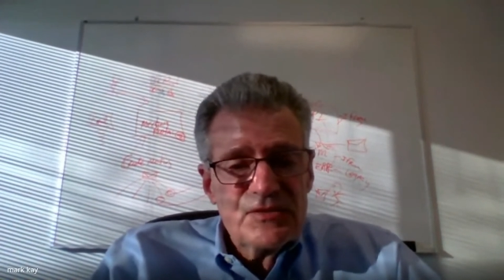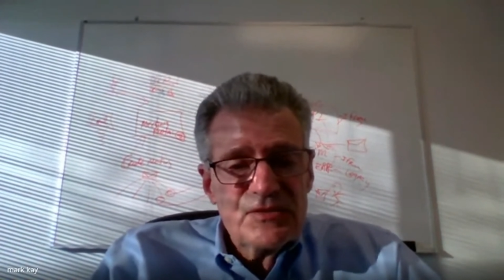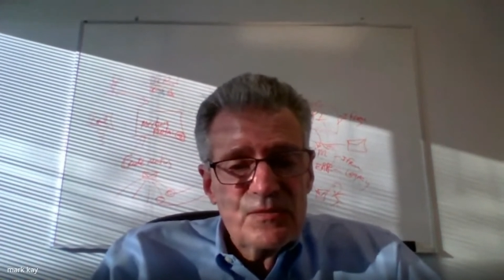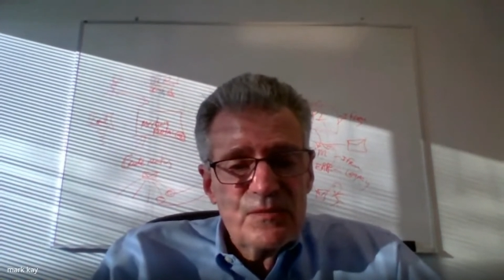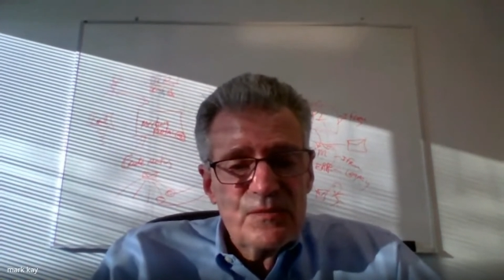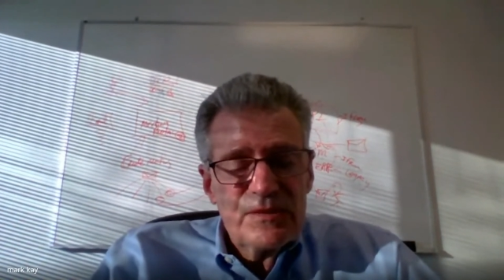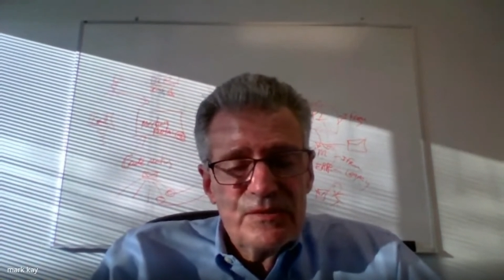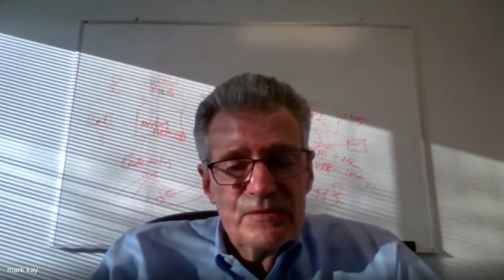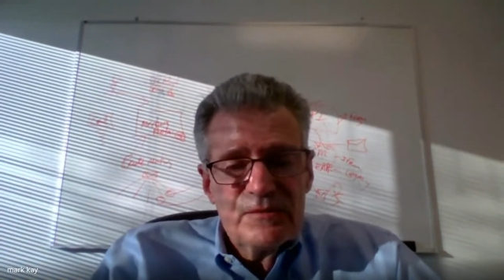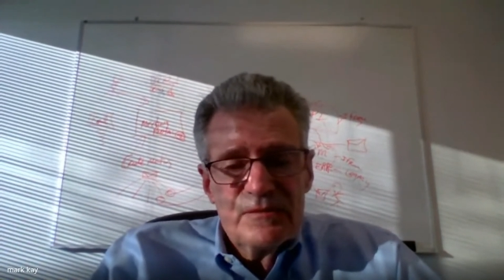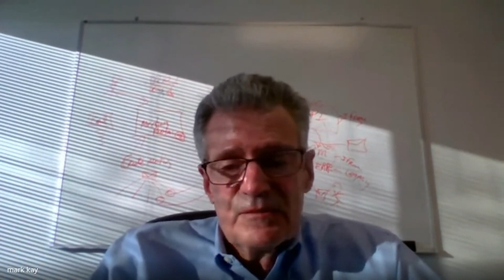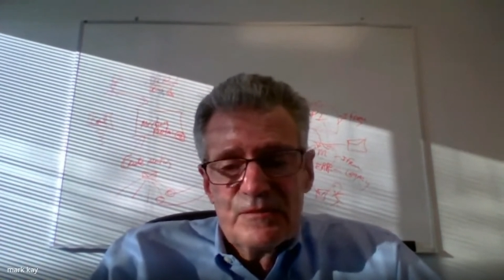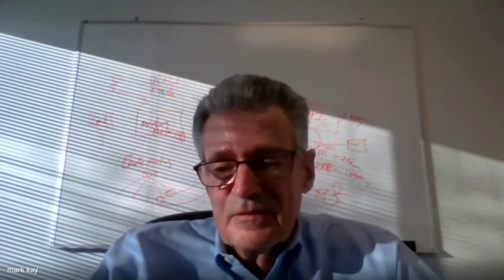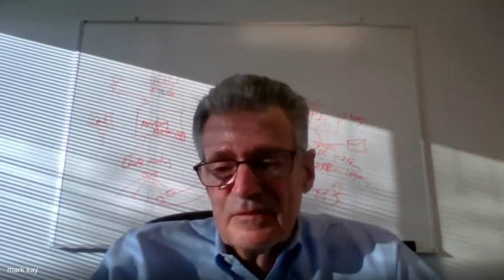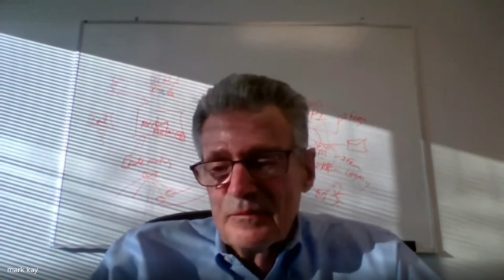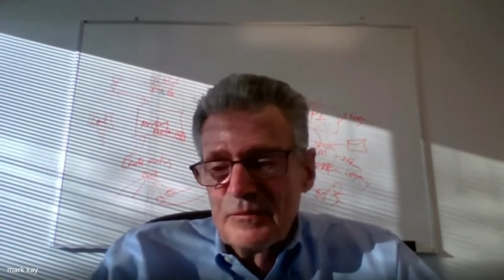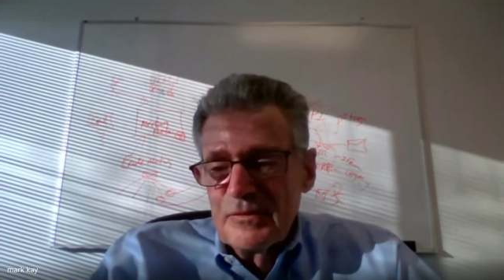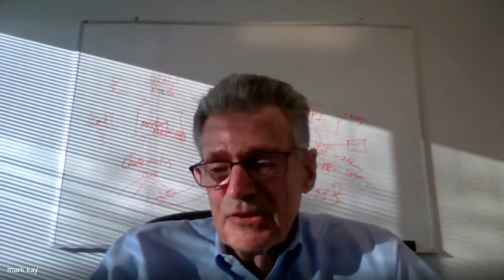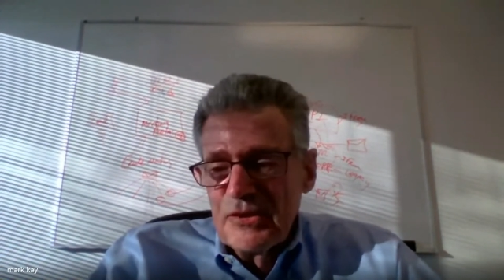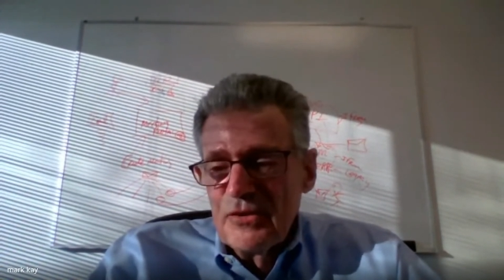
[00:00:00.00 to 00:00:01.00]
When you
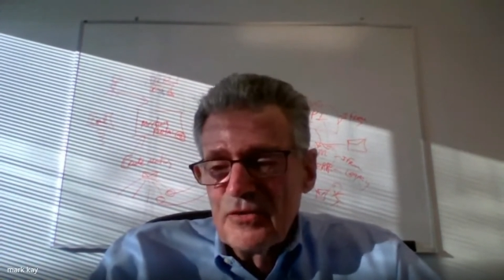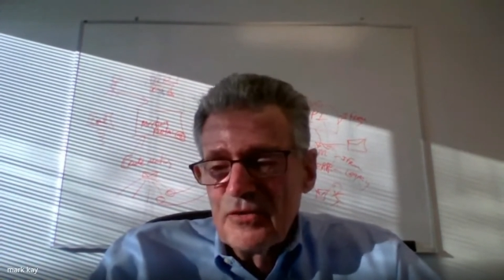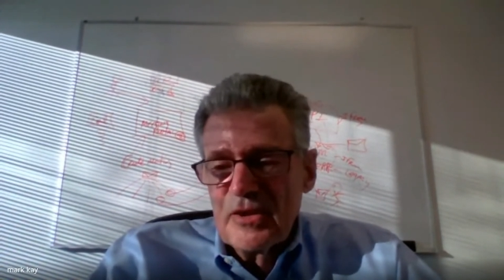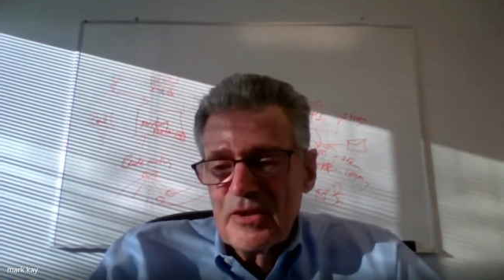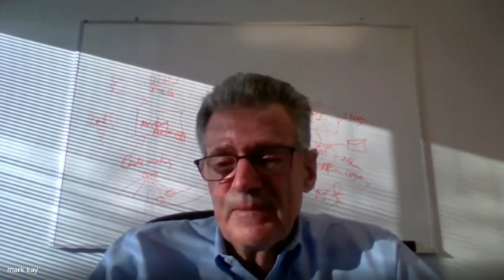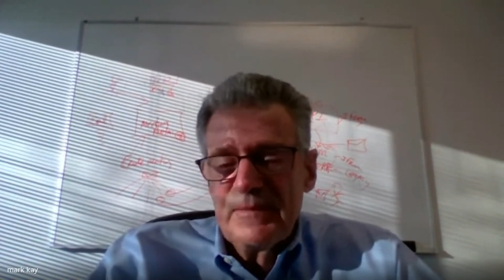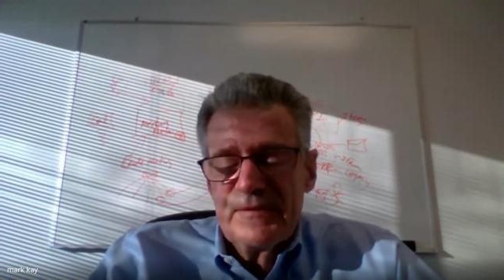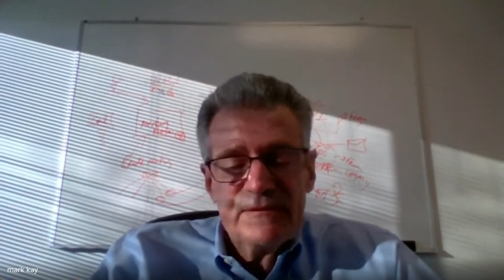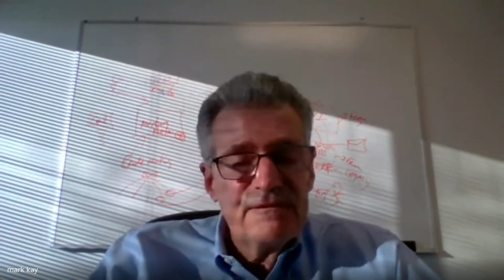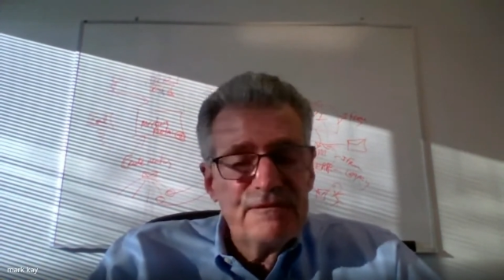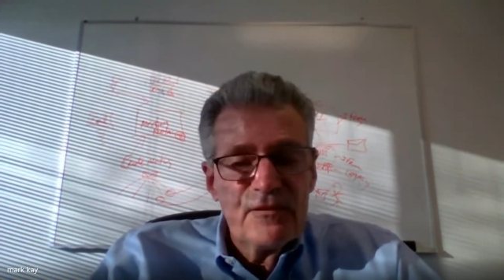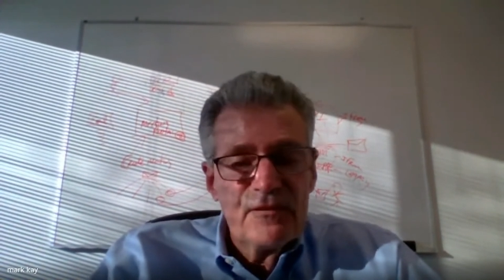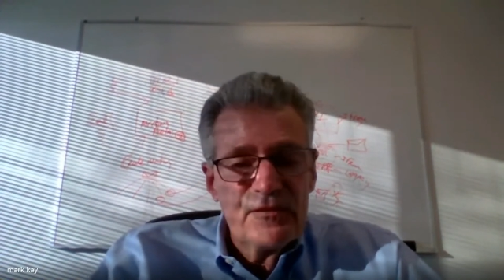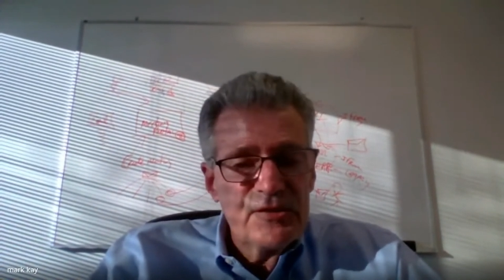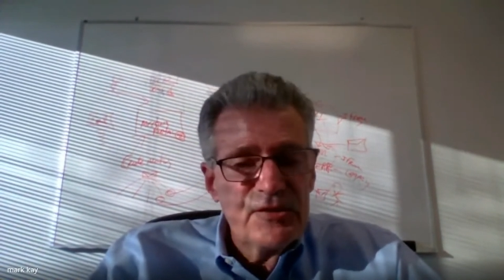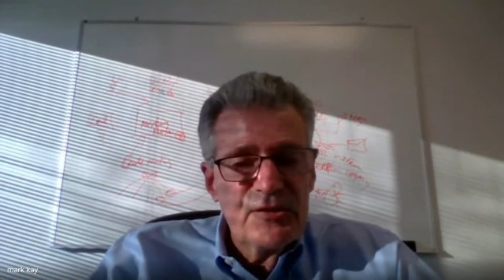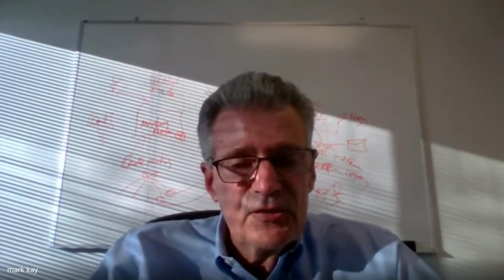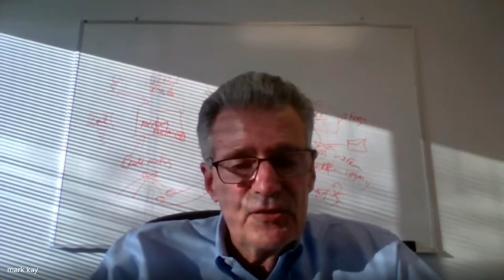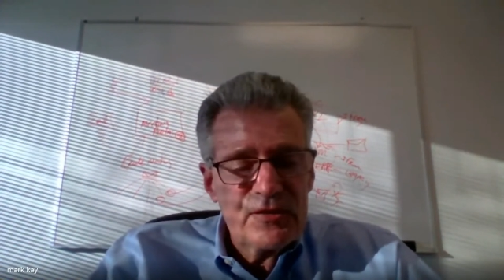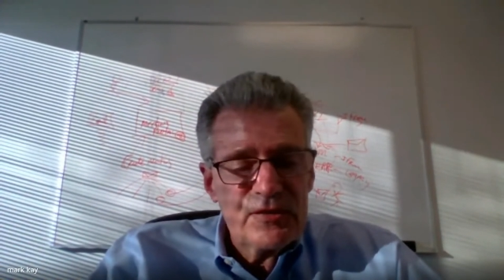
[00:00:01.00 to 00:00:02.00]
hook up your phone in New
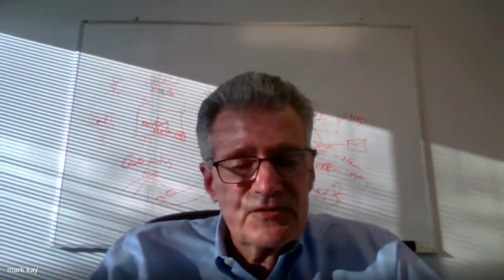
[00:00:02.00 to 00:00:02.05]
York